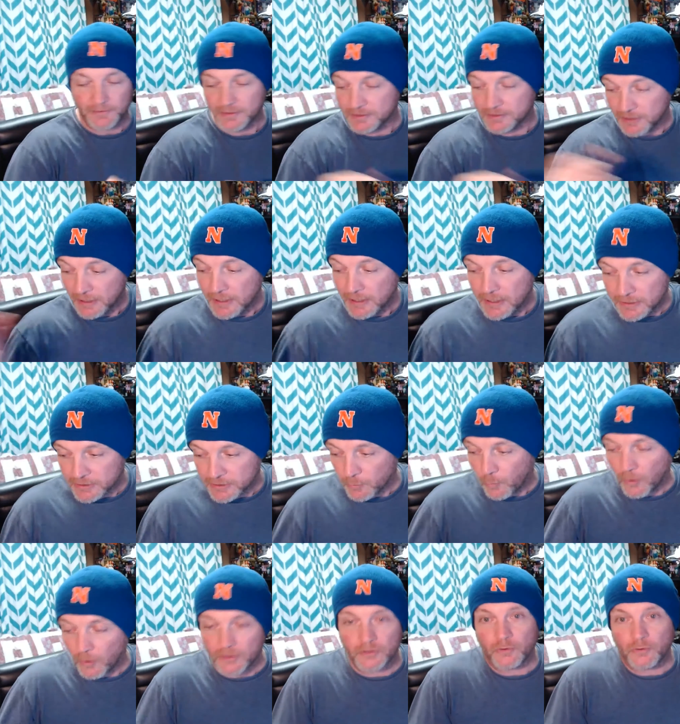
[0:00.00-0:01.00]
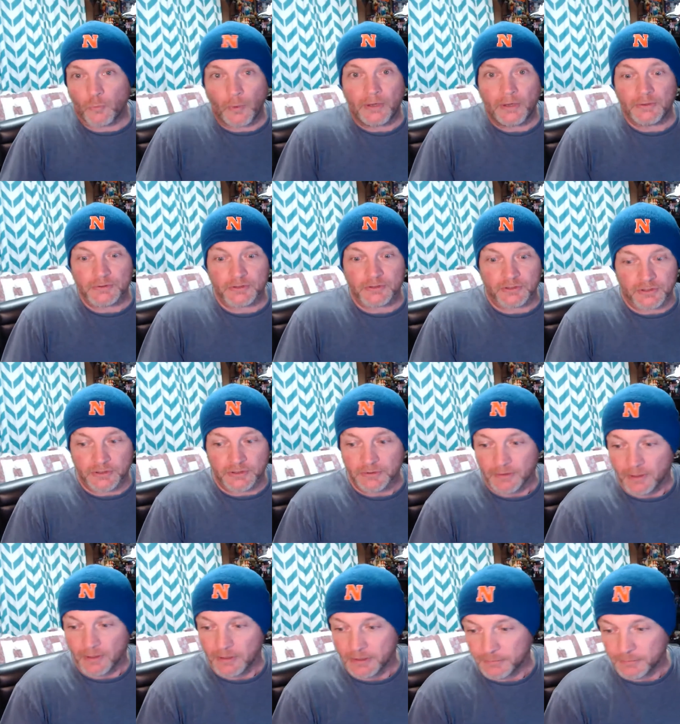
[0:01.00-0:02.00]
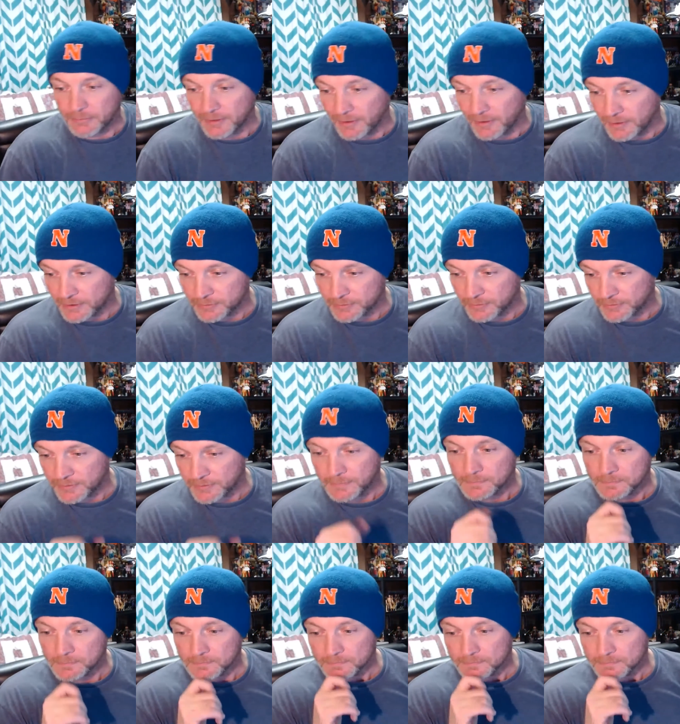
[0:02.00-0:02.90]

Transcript: It's a wonder the wheels are still on it, be honest with you.